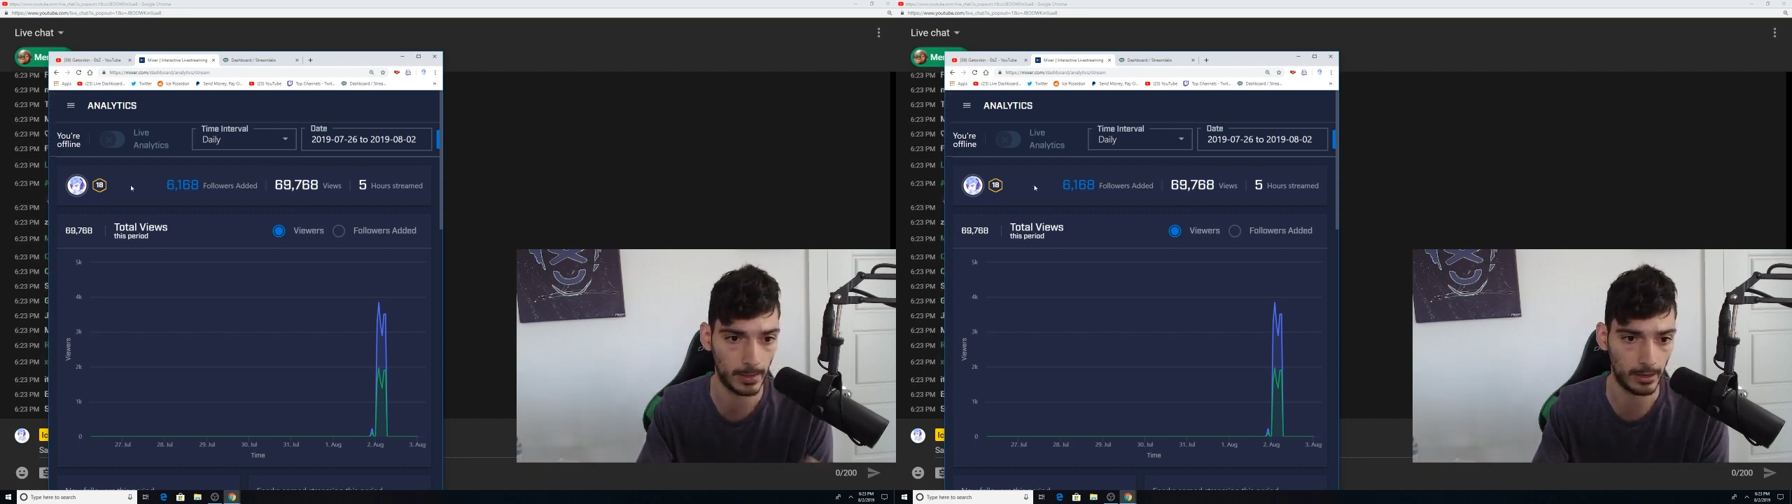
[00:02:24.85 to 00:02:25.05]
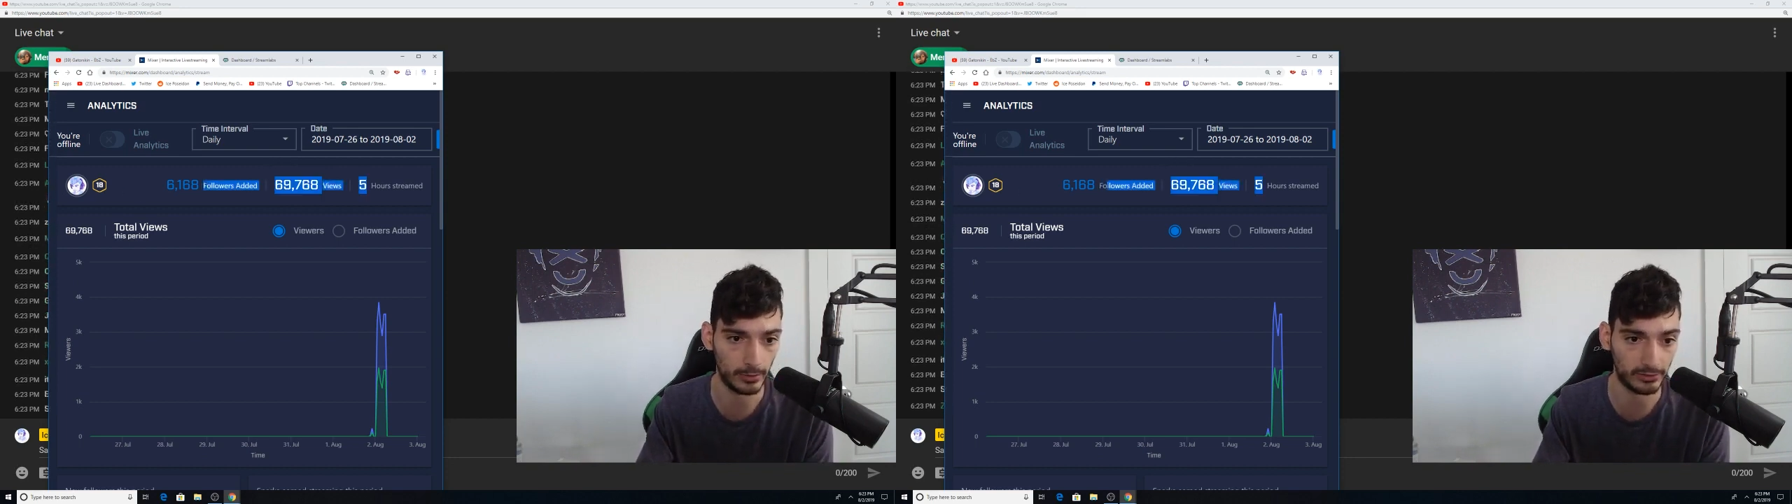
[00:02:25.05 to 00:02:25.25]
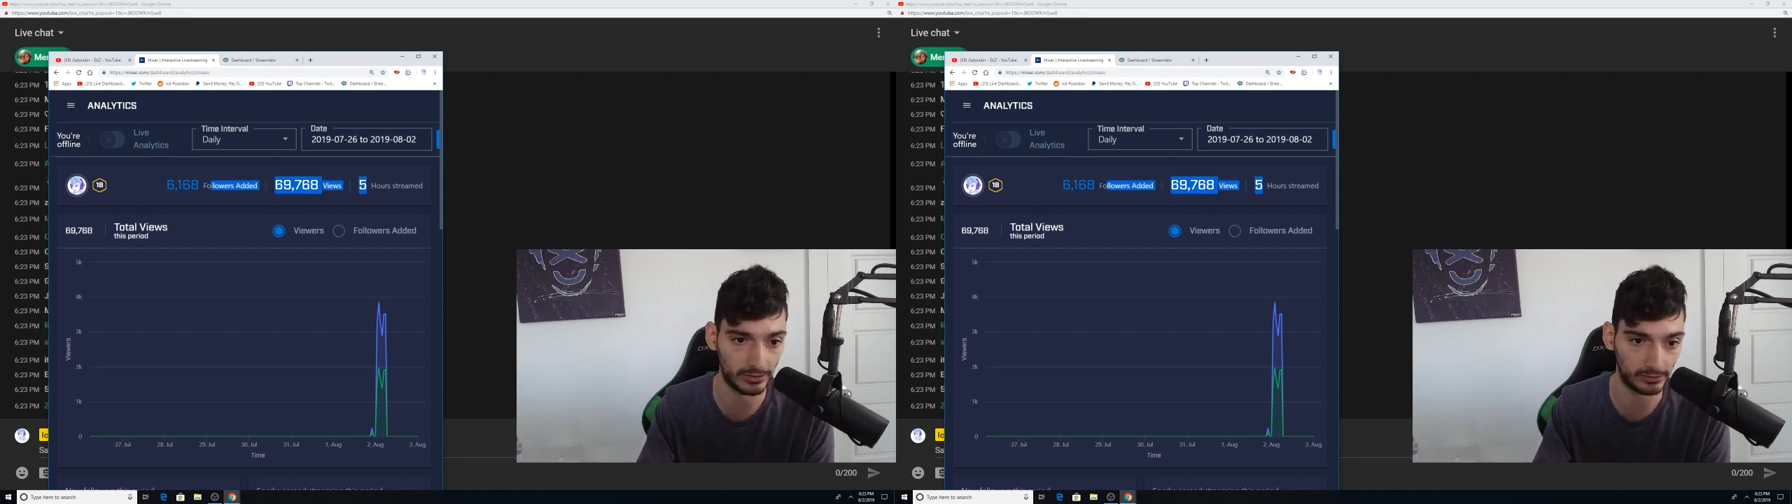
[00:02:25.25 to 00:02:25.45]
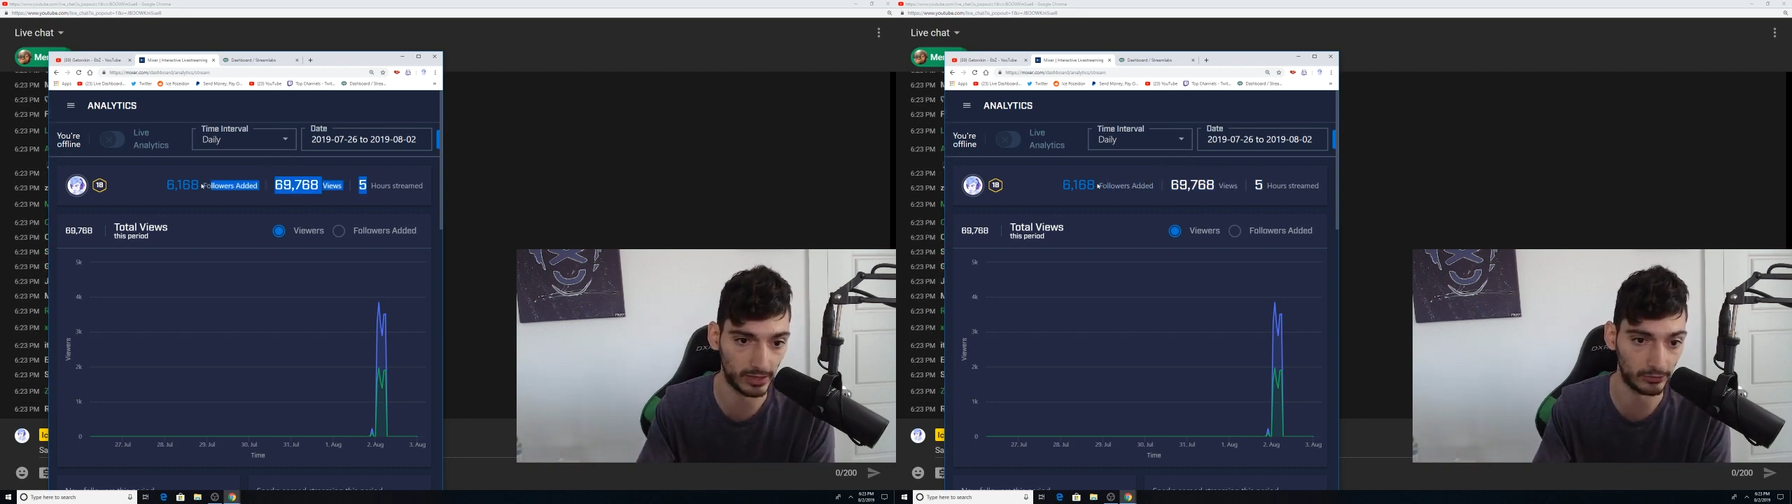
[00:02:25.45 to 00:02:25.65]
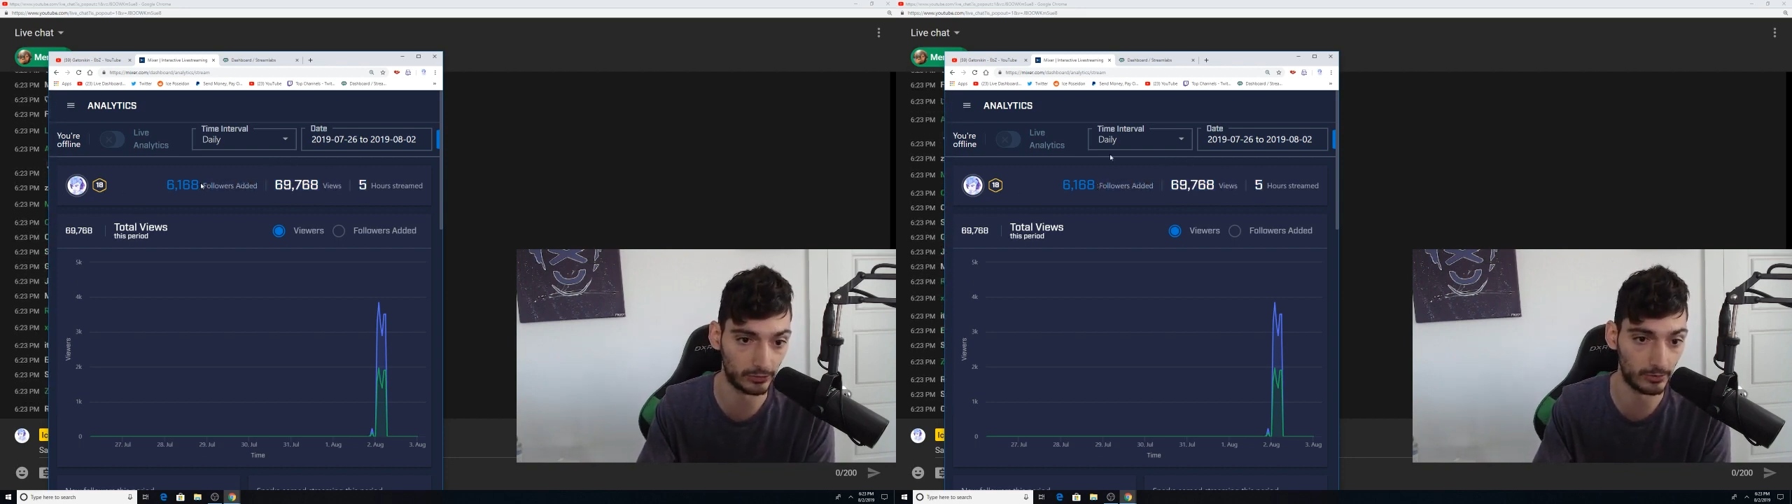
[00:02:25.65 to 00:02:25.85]
and we had
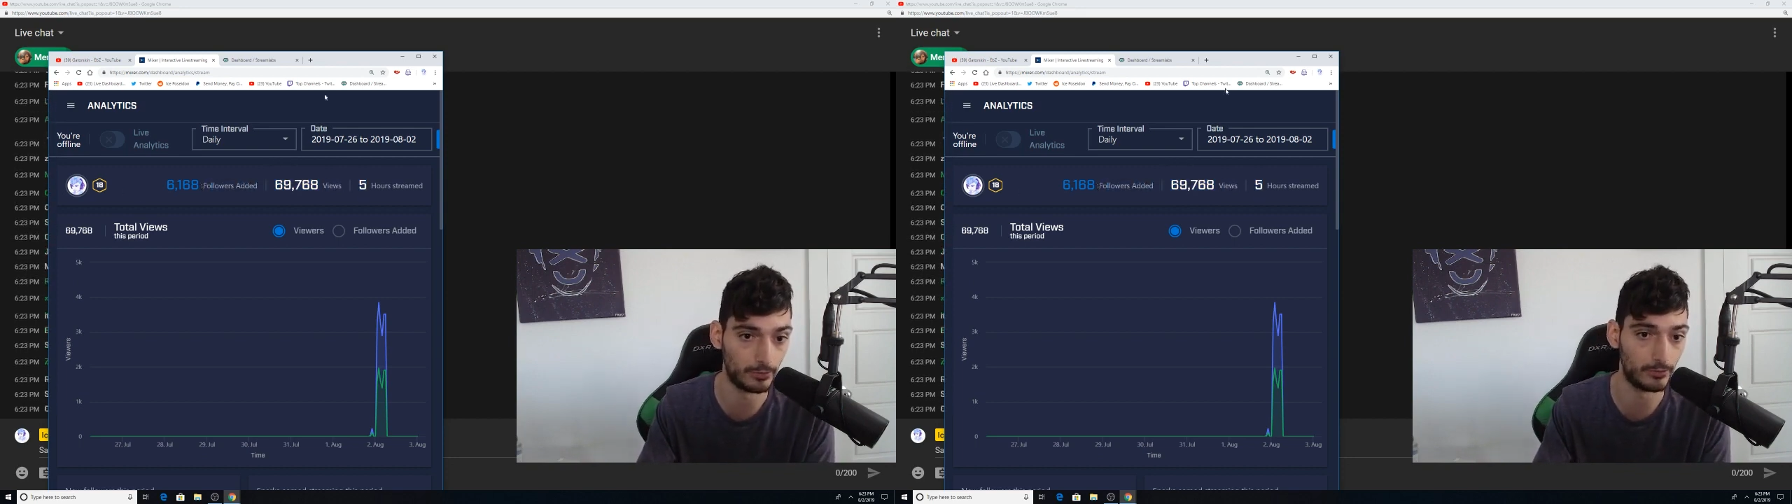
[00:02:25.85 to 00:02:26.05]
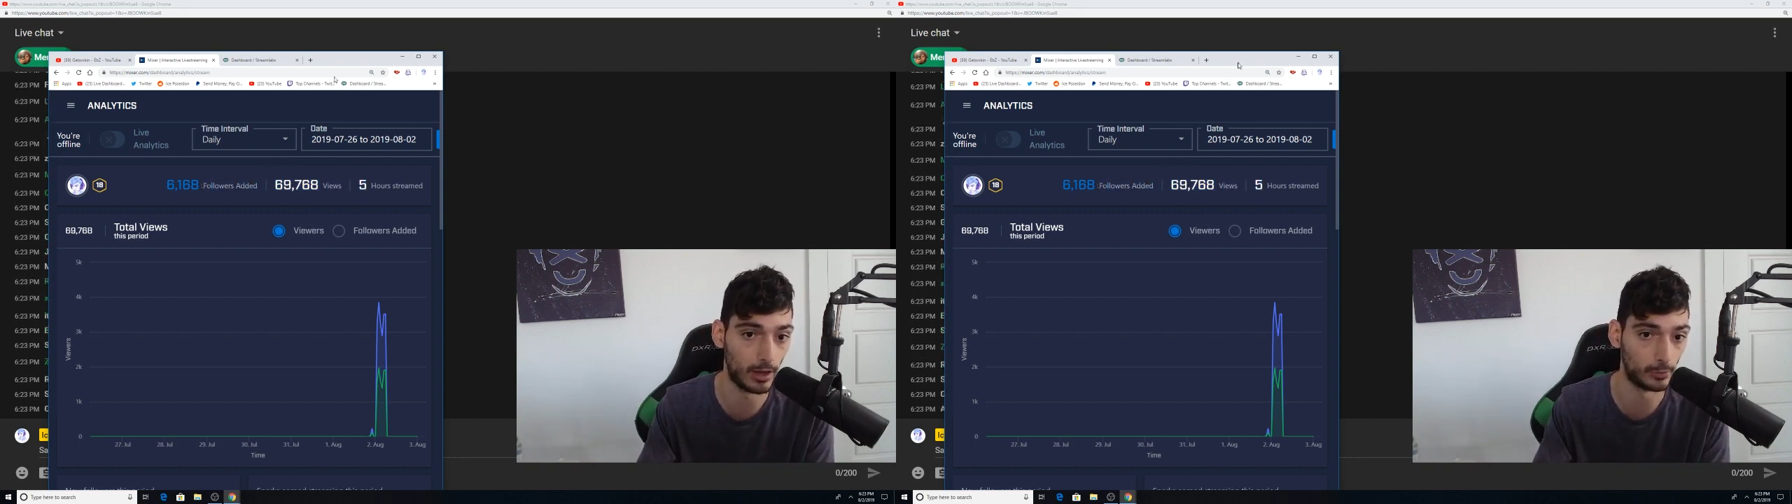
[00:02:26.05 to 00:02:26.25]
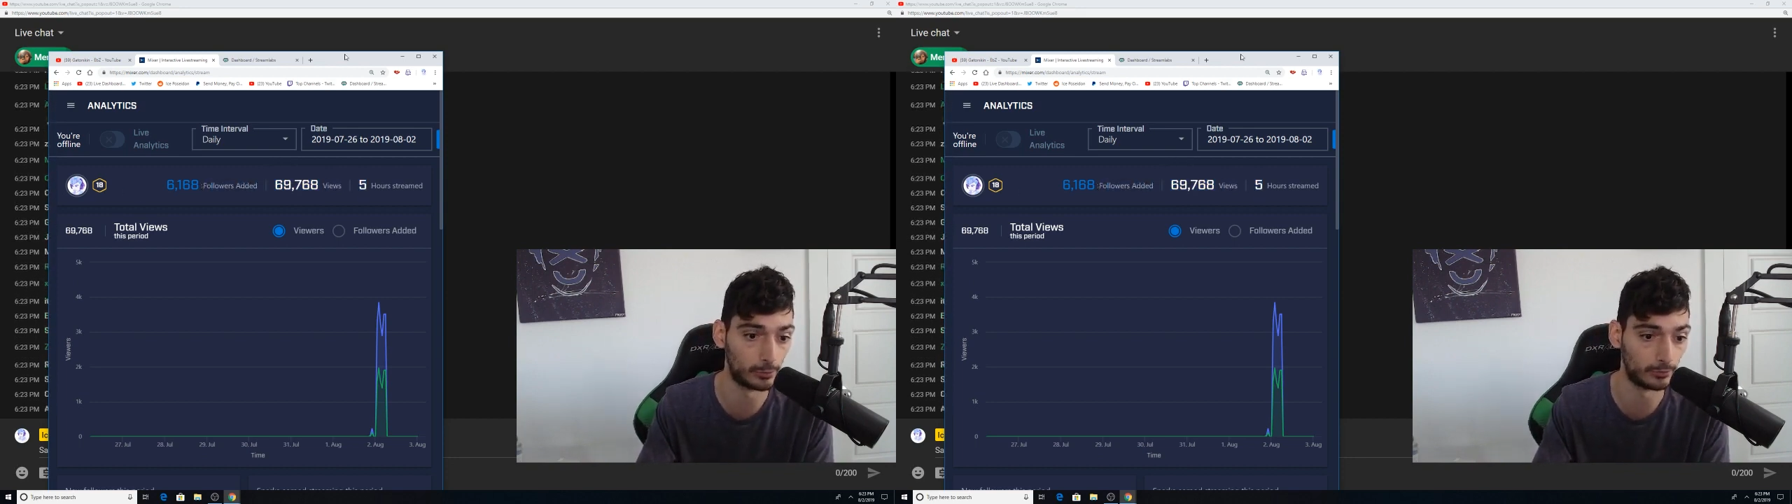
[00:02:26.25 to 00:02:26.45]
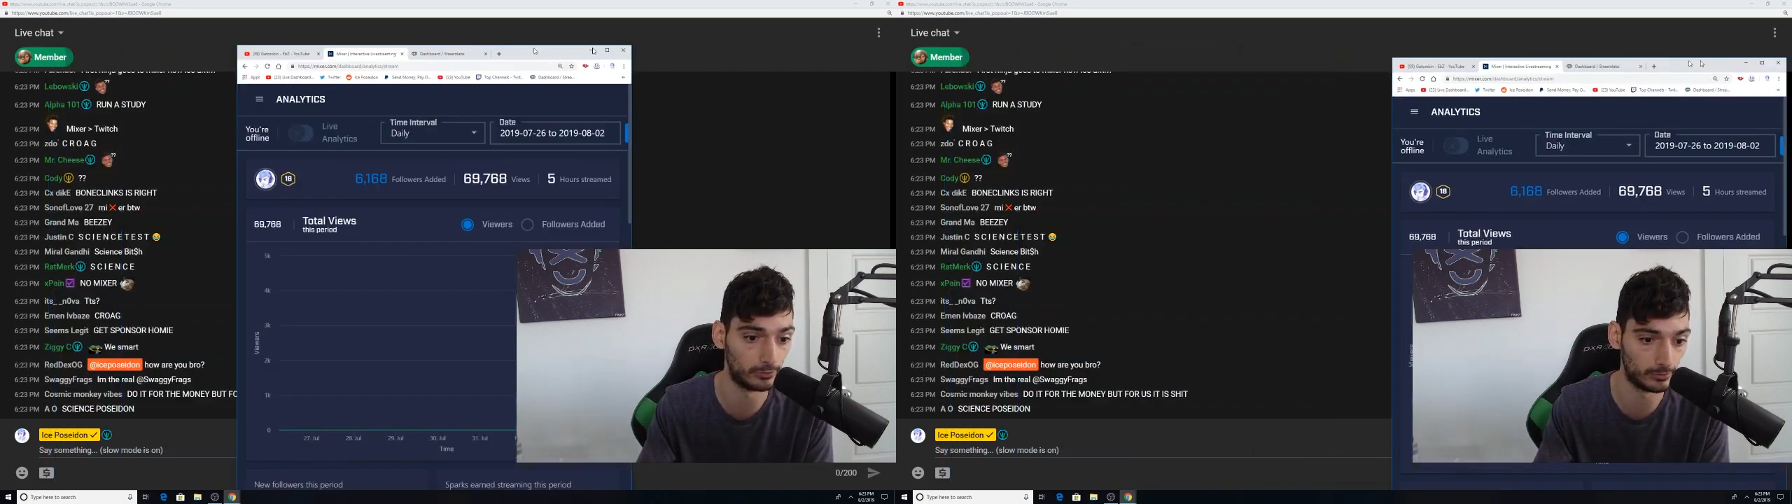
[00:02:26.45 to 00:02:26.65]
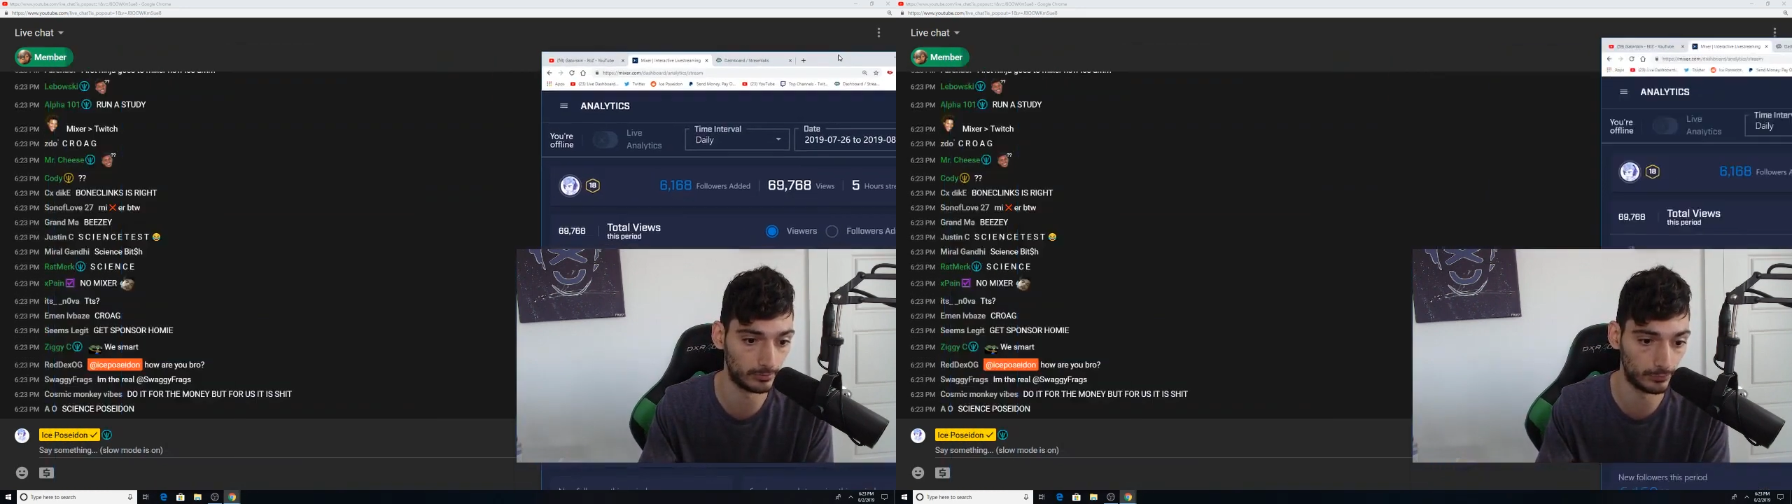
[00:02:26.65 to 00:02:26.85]
6,000 followers